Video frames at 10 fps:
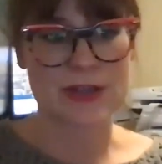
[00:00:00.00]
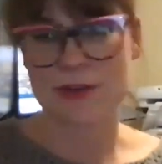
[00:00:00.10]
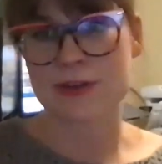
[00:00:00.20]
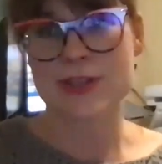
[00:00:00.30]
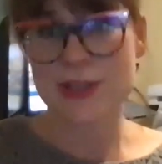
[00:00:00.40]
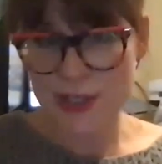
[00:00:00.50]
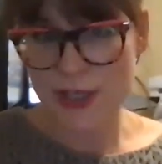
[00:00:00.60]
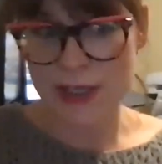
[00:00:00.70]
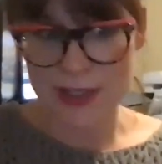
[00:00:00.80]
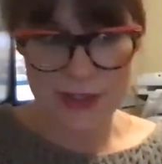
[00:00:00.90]
or teaching
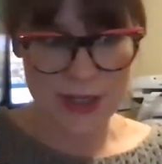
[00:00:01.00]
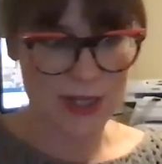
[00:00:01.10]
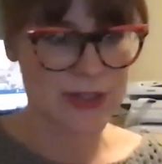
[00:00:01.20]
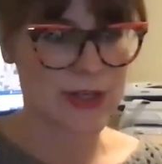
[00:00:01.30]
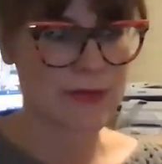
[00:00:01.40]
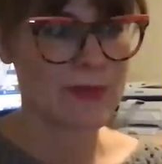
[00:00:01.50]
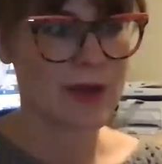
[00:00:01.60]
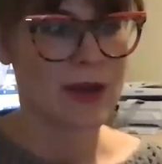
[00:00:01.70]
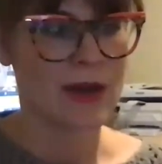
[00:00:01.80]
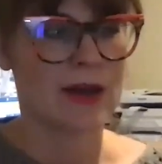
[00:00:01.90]
and education.
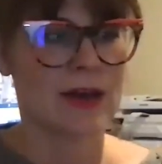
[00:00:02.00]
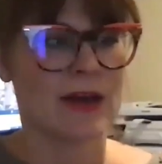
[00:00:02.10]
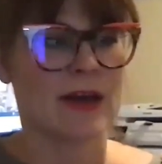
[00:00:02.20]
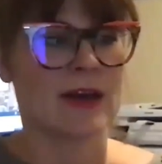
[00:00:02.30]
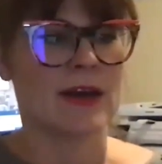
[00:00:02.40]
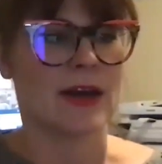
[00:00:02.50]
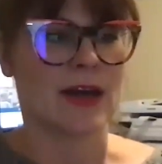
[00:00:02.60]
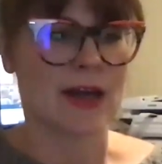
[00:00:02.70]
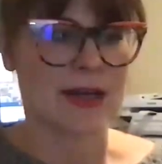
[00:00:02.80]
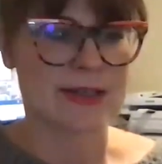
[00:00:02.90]

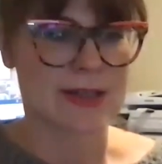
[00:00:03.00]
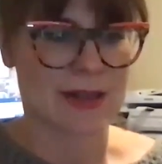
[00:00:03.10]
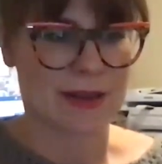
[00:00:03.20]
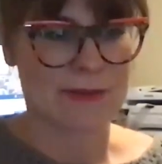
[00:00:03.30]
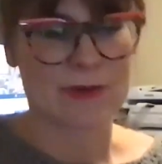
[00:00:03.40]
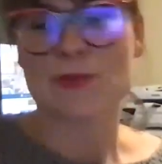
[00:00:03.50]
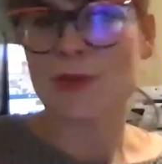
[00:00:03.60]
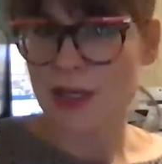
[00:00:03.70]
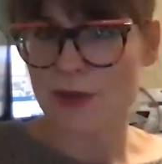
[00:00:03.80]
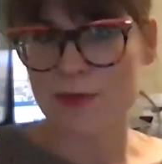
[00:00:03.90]
And for
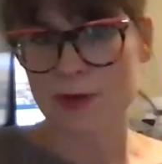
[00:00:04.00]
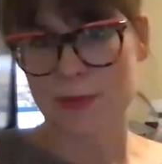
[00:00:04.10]
me, full